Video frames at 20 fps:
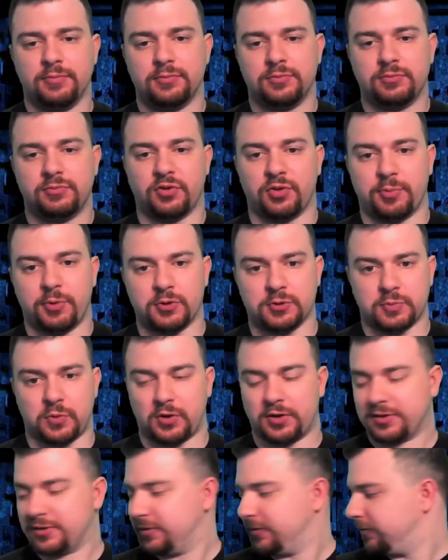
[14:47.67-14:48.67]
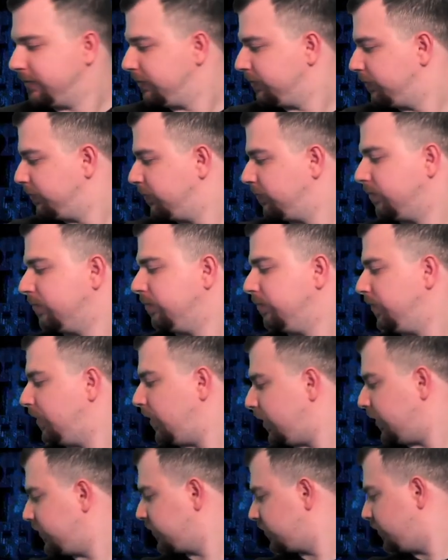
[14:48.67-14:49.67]
for the most part.
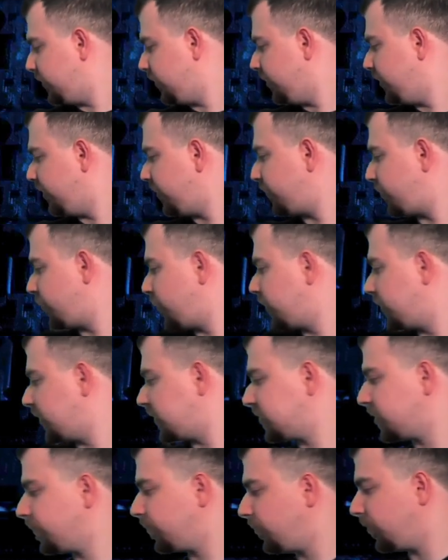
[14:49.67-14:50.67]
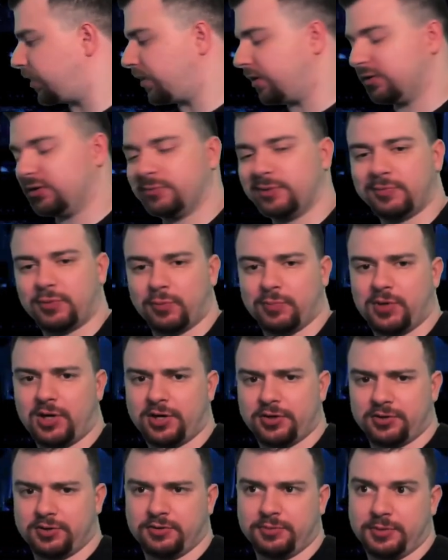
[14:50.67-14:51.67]
But if we went to something a little bit more
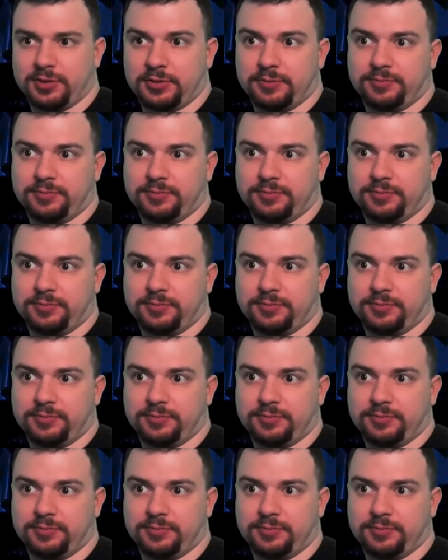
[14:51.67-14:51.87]
modern,